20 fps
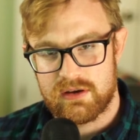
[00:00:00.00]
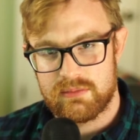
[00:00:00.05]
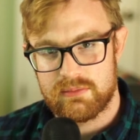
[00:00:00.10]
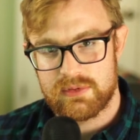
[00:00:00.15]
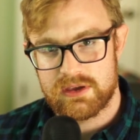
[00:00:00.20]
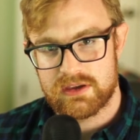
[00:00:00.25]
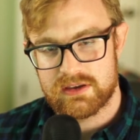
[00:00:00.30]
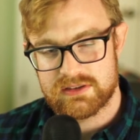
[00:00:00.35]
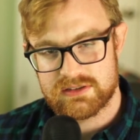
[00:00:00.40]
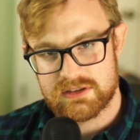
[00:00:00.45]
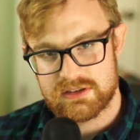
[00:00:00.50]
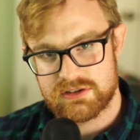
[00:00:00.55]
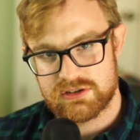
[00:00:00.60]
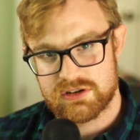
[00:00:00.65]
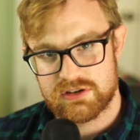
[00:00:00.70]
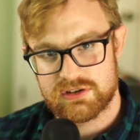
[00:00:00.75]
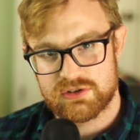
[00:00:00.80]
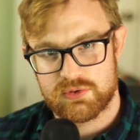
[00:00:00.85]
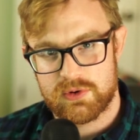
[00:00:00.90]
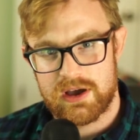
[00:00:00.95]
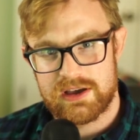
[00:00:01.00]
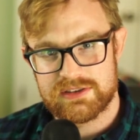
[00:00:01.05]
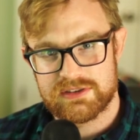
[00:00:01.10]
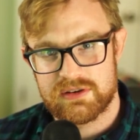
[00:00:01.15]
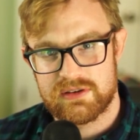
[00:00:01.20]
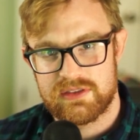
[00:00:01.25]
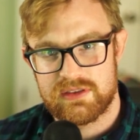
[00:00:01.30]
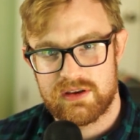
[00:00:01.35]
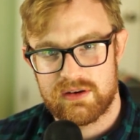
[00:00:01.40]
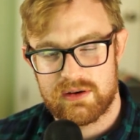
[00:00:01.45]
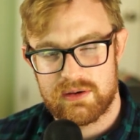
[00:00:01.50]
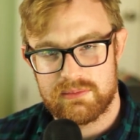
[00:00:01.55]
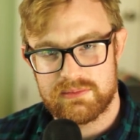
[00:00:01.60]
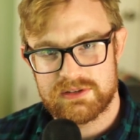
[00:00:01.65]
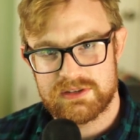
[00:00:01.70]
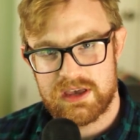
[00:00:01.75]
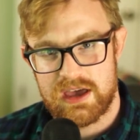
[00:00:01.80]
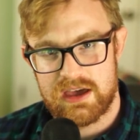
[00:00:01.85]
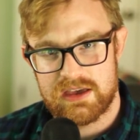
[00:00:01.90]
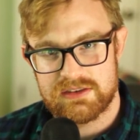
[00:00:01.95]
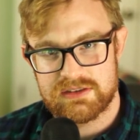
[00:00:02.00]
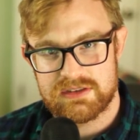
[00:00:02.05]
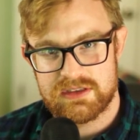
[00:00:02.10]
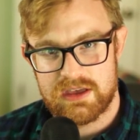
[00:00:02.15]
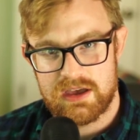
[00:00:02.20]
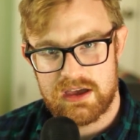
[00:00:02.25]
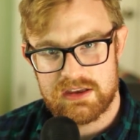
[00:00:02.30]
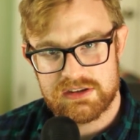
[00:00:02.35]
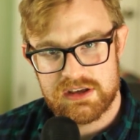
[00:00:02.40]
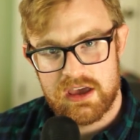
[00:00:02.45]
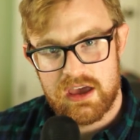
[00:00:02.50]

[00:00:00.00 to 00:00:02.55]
because the Church-Rosser theorem says that